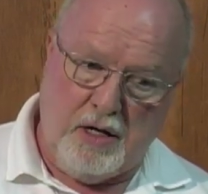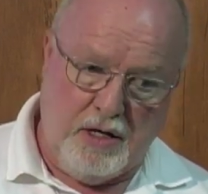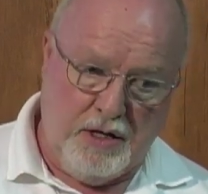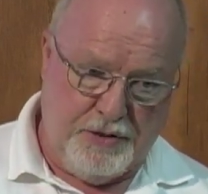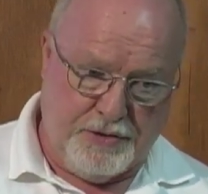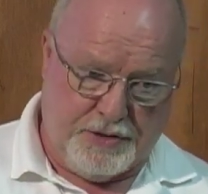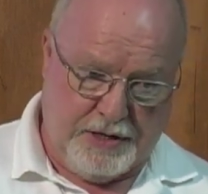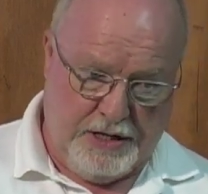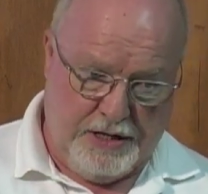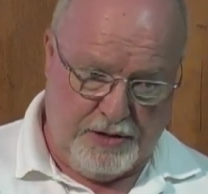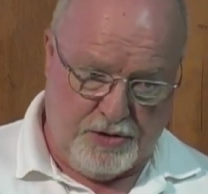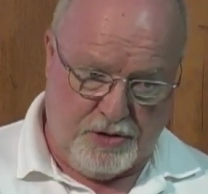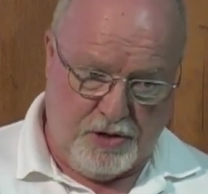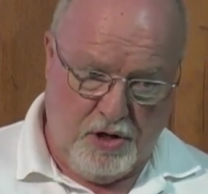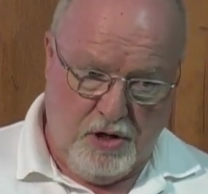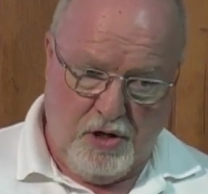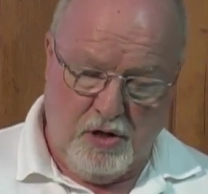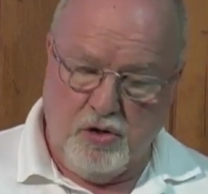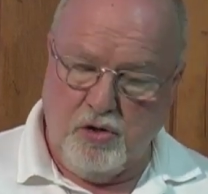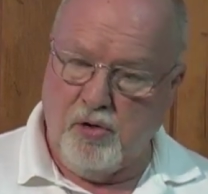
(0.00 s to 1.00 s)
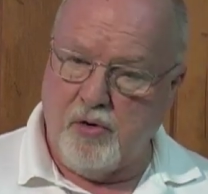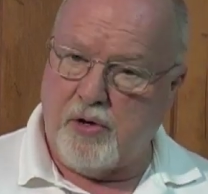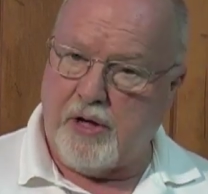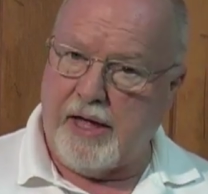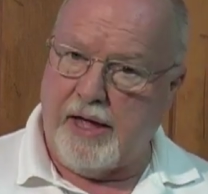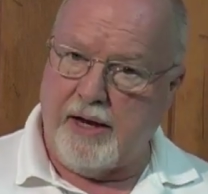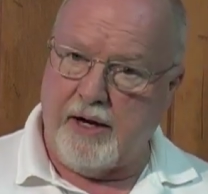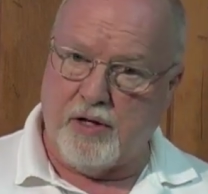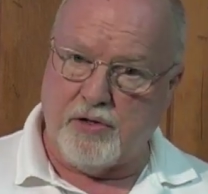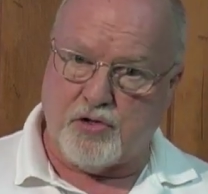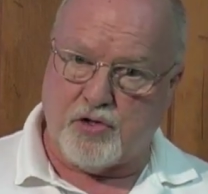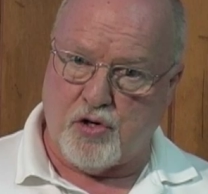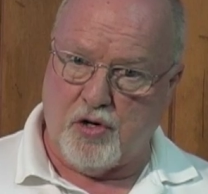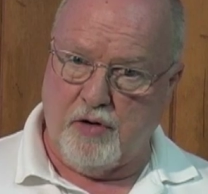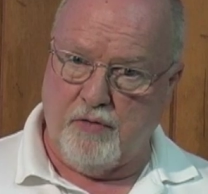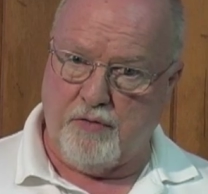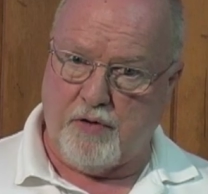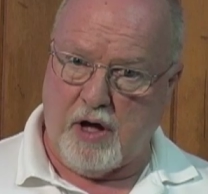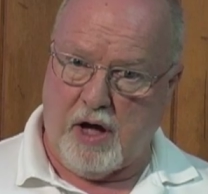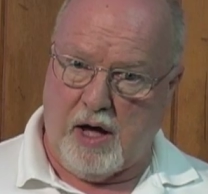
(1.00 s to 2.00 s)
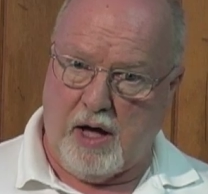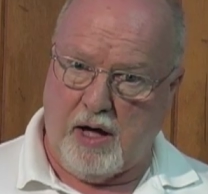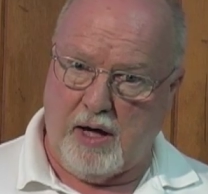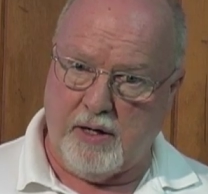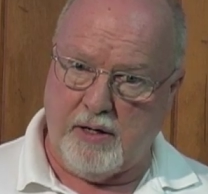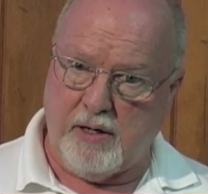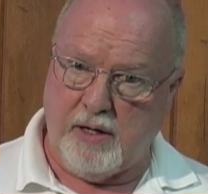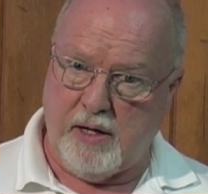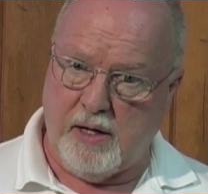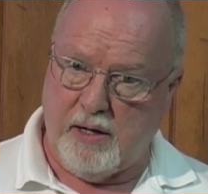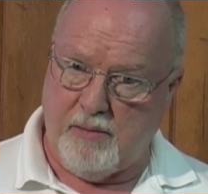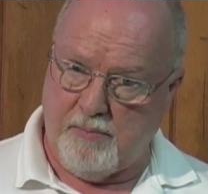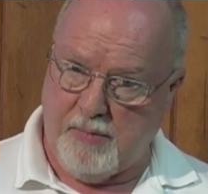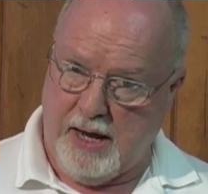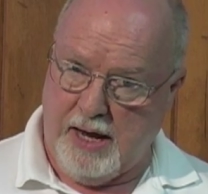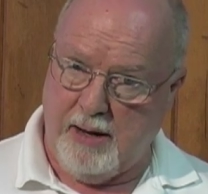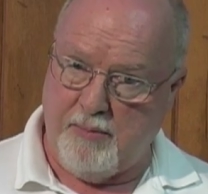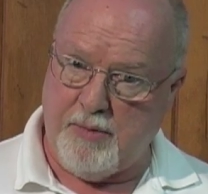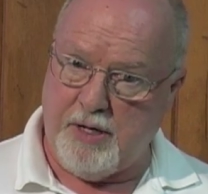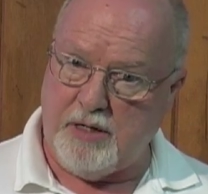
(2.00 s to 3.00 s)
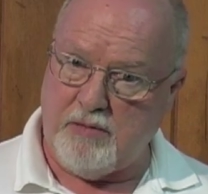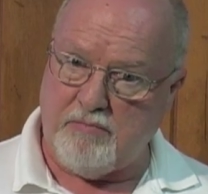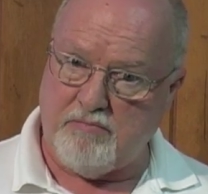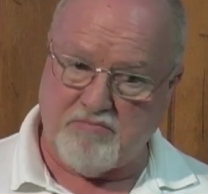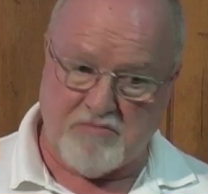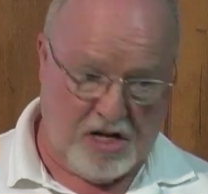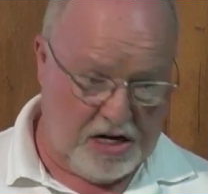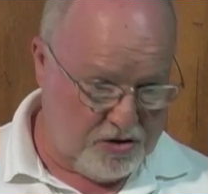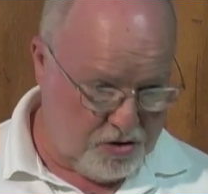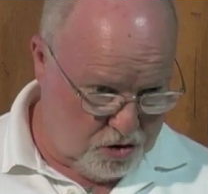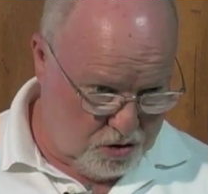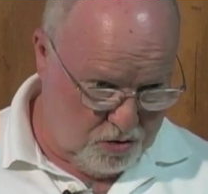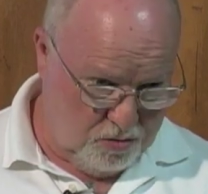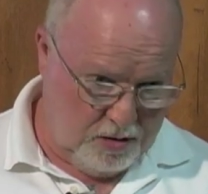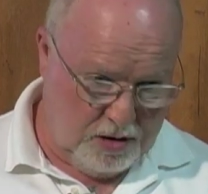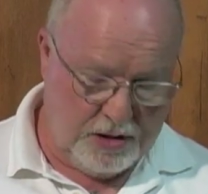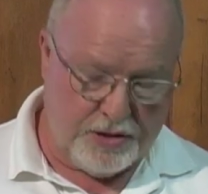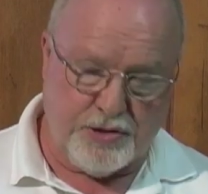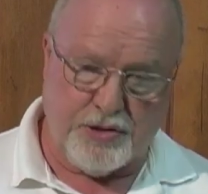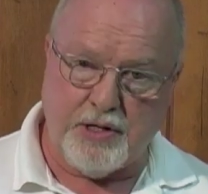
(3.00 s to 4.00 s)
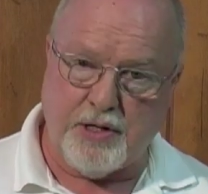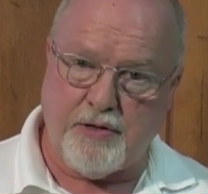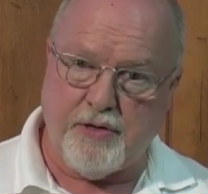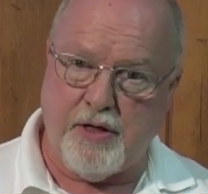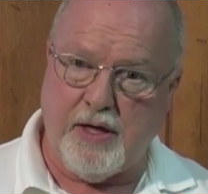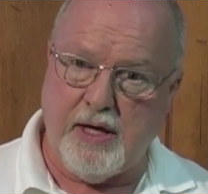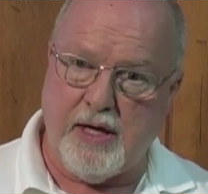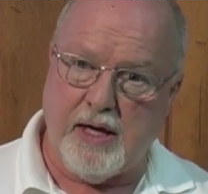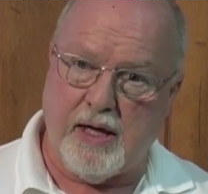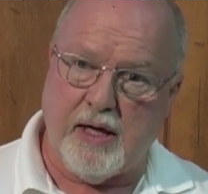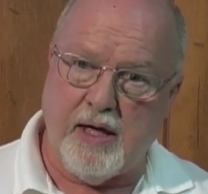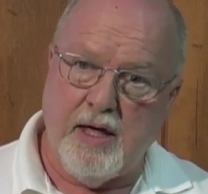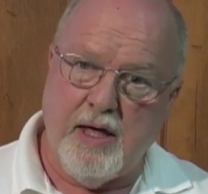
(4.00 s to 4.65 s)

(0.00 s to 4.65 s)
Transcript: He says, you cannot serve God and mammon. That's dualistic thinking.